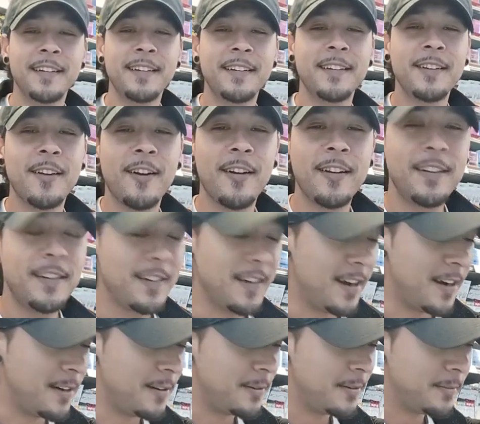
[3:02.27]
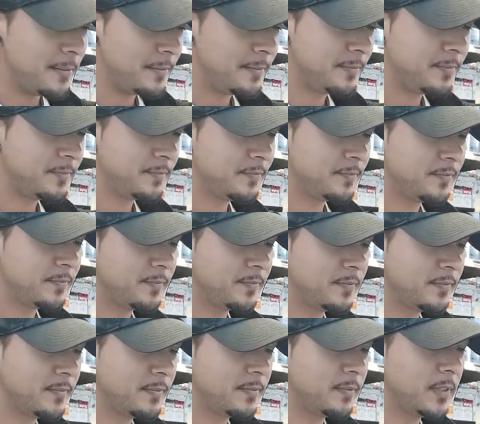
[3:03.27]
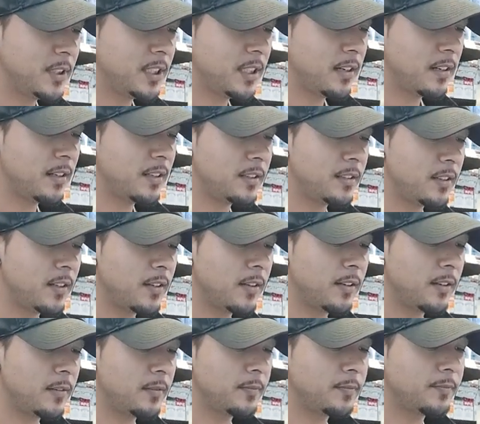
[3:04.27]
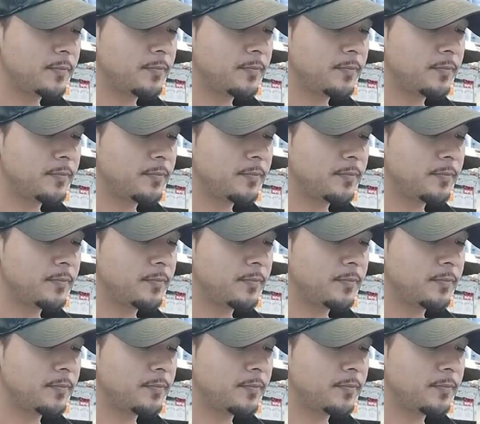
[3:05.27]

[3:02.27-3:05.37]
You already know. Let me share this. Hold on.